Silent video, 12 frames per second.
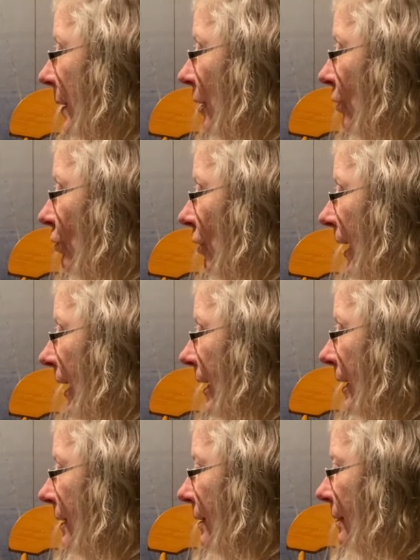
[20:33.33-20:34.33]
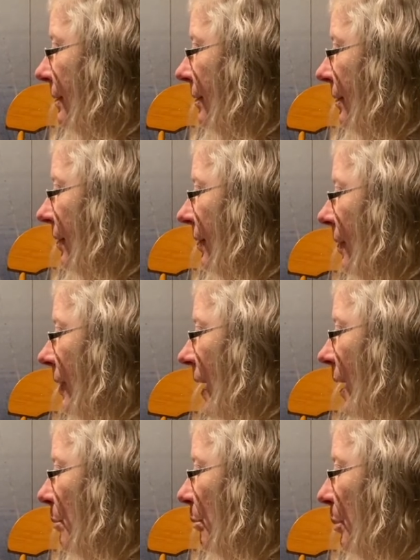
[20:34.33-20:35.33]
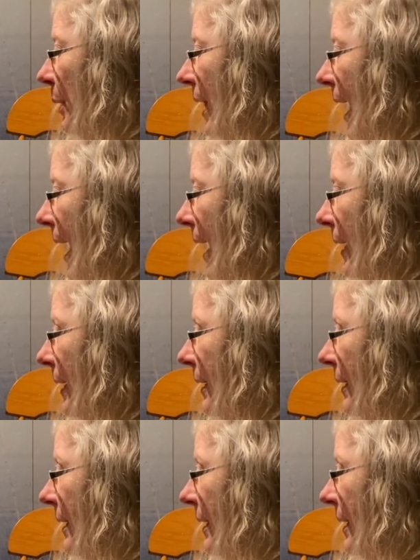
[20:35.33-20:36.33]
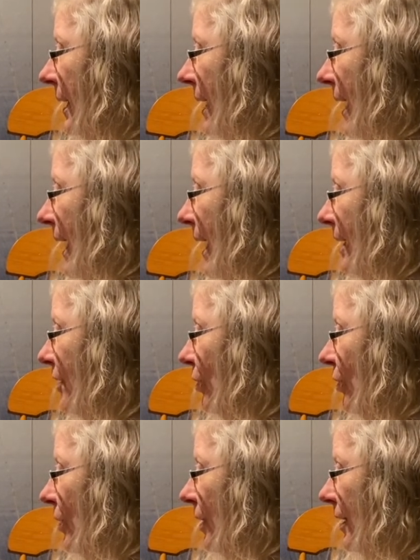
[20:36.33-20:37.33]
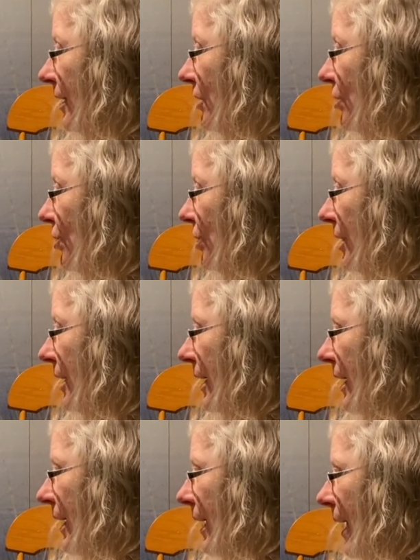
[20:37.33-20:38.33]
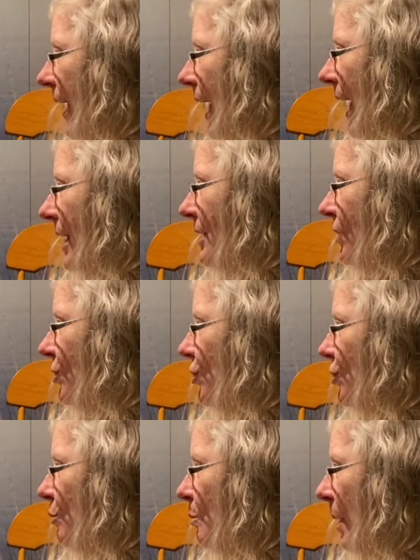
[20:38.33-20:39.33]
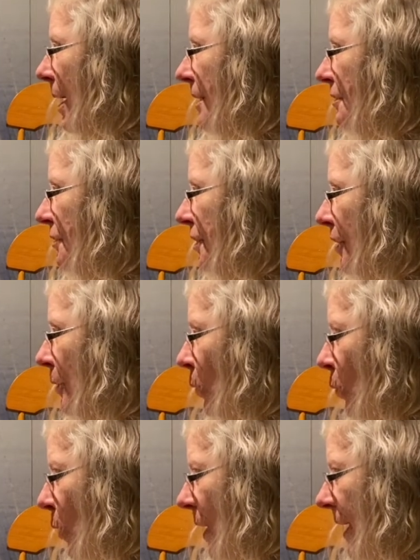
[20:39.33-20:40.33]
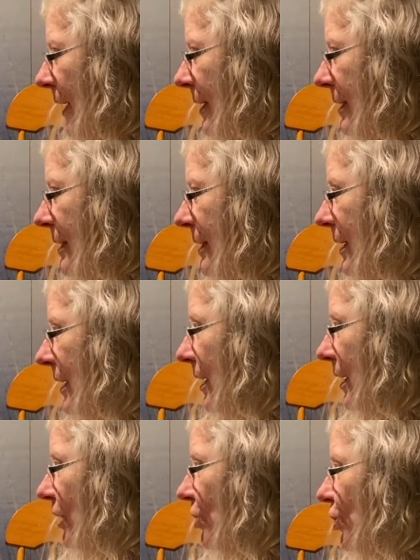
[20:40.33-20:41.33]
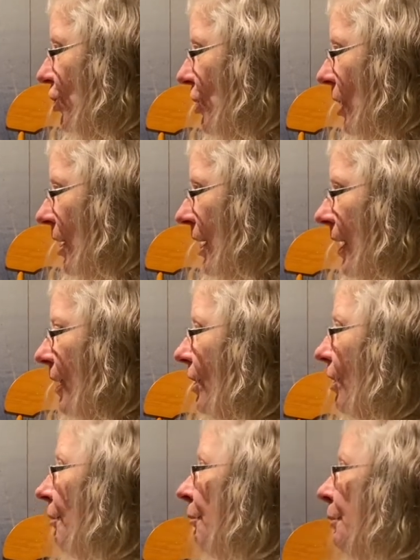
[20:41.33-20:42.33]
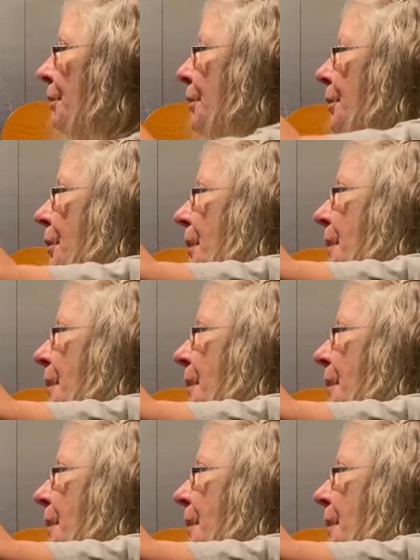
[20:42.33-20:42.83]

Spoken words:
gray, then black and orange as a new monarch wings shine through.